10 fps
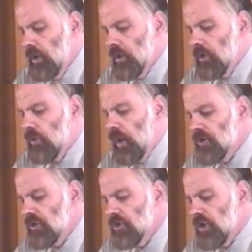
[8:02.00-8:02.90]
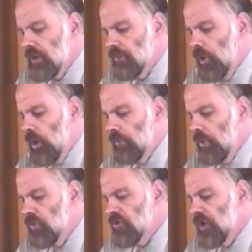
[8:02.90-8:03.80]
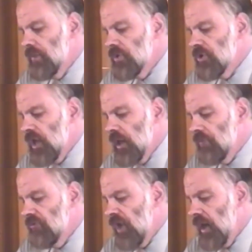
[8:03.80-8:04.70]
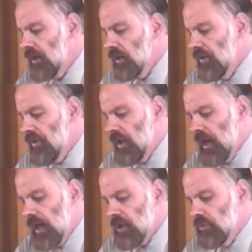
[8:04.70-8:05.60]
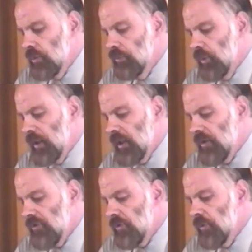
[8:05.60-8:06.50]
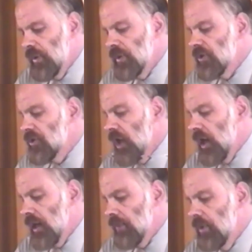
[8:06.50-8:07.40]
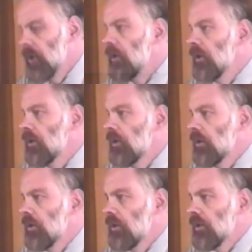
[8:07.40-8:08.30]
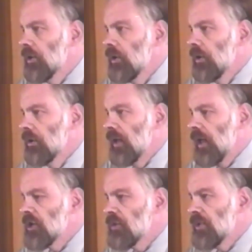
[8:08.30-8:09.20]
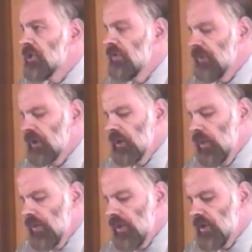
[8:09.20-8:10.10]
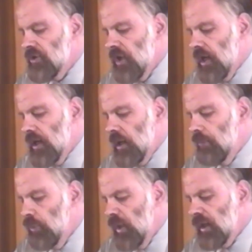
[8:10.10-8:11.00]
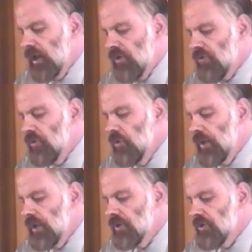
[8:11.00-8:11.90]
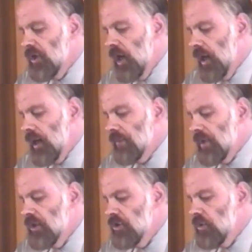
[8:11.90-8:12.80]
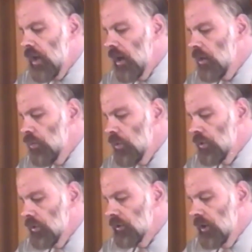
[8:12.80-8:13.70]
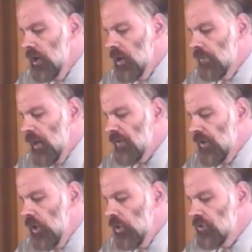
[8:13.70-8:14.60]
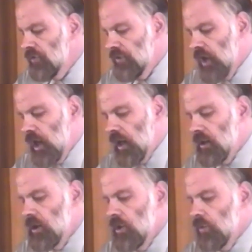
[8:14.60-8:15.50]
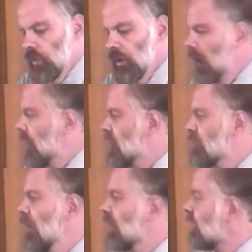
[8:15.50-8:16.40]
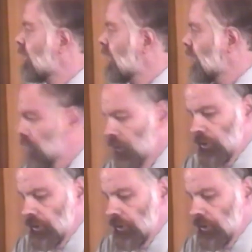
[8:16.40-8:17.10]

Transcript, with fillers: Christ and St. Paul both seem to say emphatically that an actual breaking through into time that is specifically what they say a breaking through into time, into our world, by the hosts of God will unexpectedly occur.